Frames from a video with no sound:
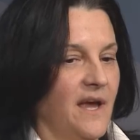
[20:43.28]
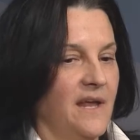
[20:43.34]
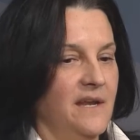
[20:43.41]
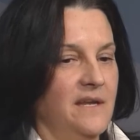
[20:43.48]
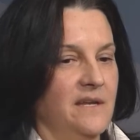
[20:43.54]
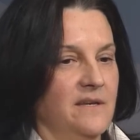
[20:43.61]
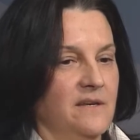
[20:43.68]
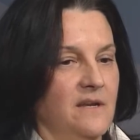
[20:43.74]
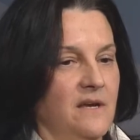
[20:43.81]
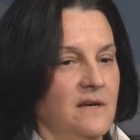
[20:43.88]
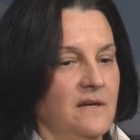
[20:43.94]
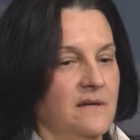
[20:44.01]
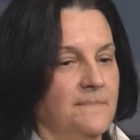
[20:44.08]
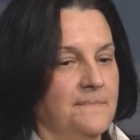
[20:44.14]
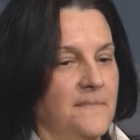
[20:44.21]
at it,
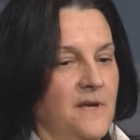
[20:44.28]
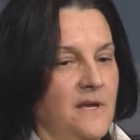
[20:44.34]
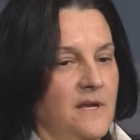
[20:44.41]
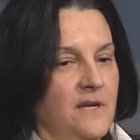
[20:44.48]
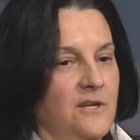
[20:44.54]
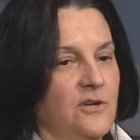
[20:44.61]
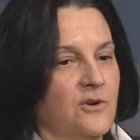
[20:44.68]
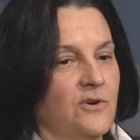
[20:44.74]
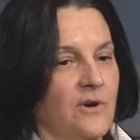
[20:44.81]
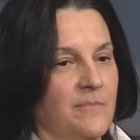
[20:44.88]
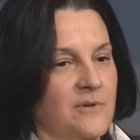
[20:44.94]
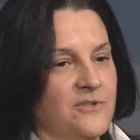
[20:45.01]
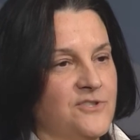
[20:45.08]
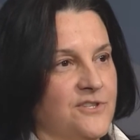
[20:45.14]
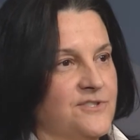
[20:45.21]
and
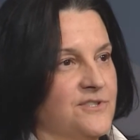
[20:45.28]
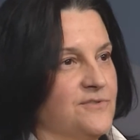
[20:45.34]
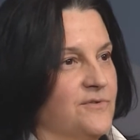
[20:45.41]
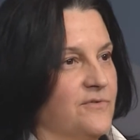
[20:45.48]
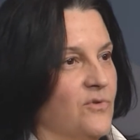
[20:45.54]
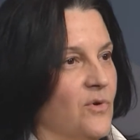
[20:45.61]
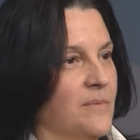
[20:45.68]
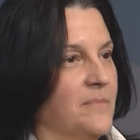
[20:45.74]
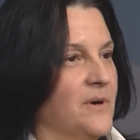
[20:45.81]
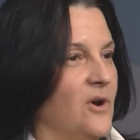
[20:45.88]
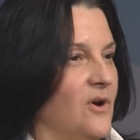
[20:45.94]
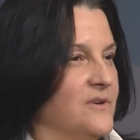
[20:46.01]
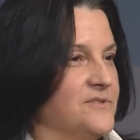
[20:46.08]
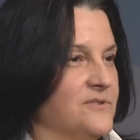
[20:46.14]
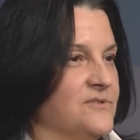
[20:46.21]
criminal justice reform, but
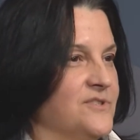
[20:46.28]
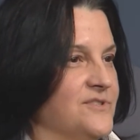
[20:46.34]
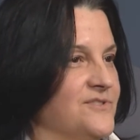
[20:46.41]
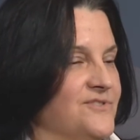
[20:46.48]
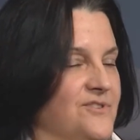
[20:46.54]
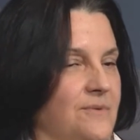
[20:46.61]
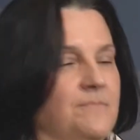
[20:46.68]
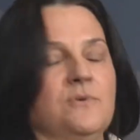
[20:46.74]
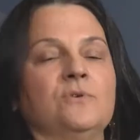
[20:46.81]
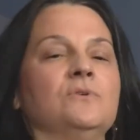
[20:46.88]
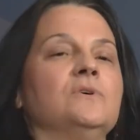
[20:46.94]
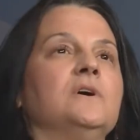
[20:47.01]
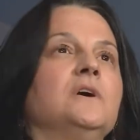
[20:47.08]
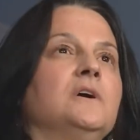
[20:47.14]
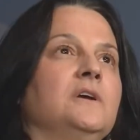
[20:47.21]
also just
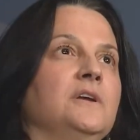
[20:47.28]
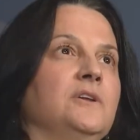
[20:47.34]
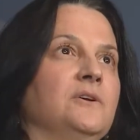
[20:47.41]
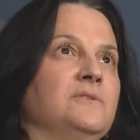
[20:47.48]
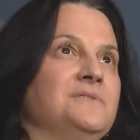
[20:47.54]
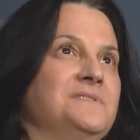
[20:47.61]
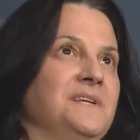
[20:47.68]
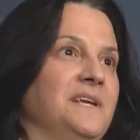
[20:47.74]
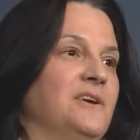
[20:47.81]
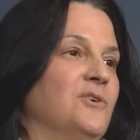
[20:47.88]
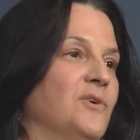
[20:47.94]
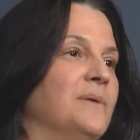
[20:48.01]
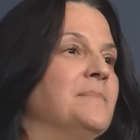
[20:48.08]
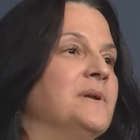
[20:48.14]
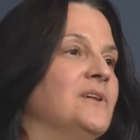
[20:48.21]
simple,
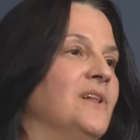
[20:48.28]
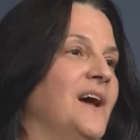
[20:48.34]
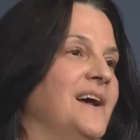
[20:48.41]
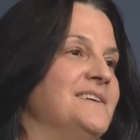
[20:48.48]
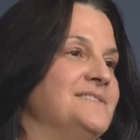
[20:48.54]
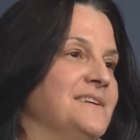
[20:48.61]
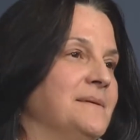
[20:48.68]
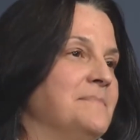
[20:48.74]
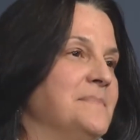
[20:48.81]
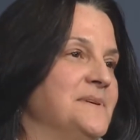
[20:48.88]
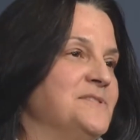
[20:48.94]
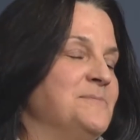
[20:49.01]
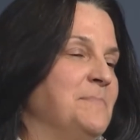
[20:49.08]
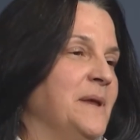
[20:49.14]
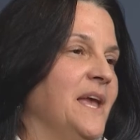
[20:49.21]
decriminalizing
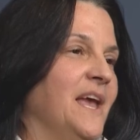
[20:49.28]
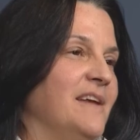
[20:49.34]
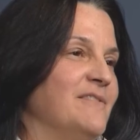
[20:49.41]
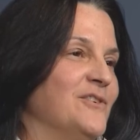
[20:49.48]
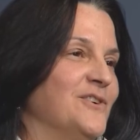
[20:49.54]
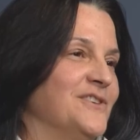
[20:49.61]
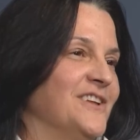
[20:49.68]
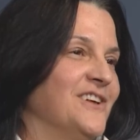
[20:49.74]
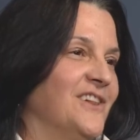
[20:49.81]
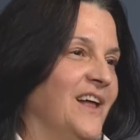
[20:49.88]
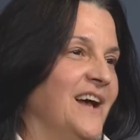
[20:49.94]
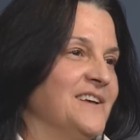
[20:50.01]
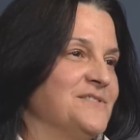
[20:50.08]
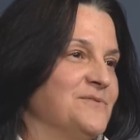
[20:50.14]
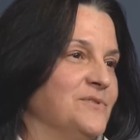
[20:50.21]
misbehavior in the
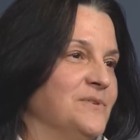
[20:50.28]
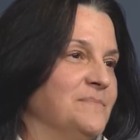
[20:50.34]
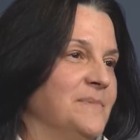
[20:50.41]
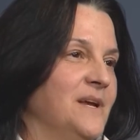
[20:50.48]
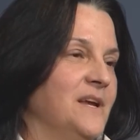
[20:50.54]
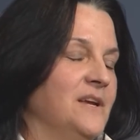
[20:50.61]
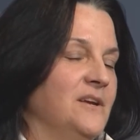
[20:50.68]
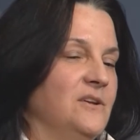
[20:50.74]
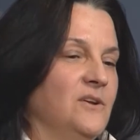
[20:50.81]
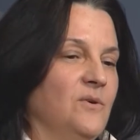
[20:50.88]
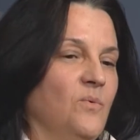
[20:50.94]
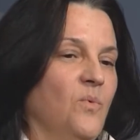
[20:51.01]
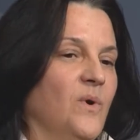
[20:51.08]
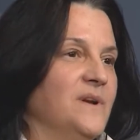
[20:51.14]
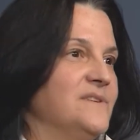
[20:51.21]
classroom.
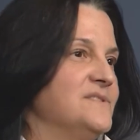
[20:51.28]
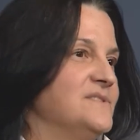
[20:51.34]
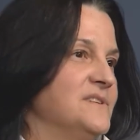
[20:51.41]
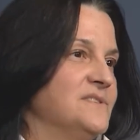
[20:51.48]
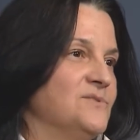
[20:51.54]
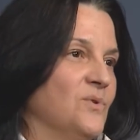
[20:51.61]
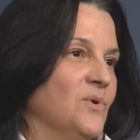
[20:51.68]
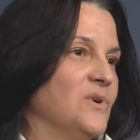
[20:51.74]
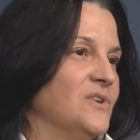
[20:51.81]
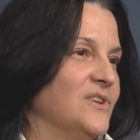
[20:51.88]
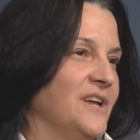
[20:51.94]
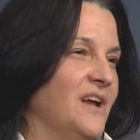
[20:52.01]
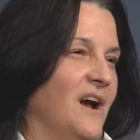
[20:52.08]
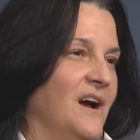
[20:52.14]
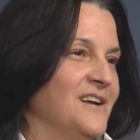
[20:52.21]
What is
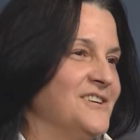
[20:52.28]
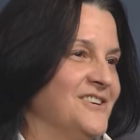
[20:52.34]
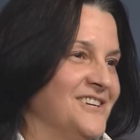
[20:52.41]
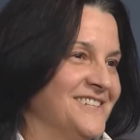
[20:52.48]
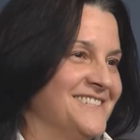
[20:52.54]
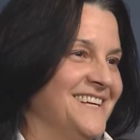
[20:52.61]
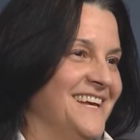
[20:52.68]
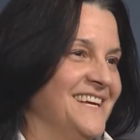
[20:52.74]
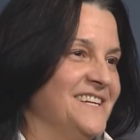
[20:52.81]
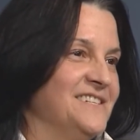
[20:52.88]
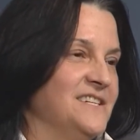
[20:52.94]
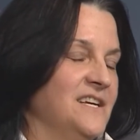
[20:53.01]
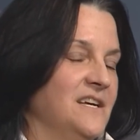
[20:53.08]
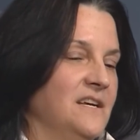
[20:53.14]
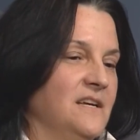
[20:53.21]
disorderly conduct? And